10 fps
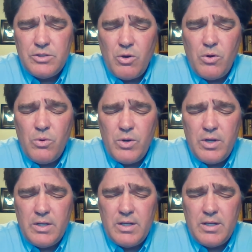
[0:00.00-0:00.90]
So
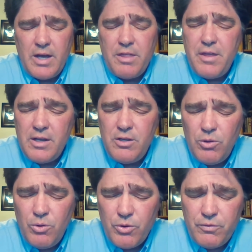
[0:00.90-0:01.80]
I thank
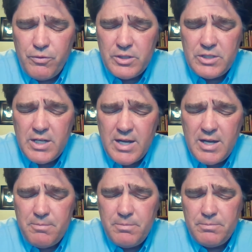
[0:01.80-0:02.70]
you, Lord, for this
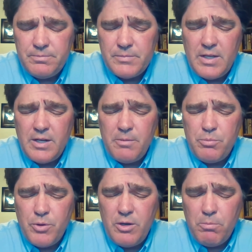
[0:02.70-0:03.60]
time, and I
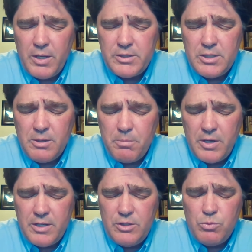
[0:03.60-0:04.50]
pray your blessing
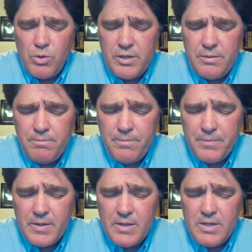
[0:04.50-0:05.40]
upon each one.
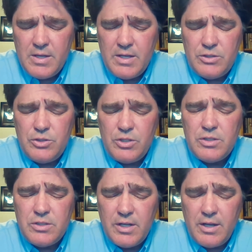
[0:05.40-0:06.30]
In
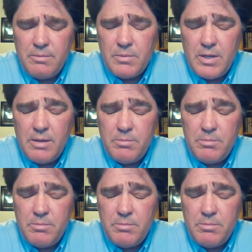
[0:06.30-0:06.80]
Jesus' name.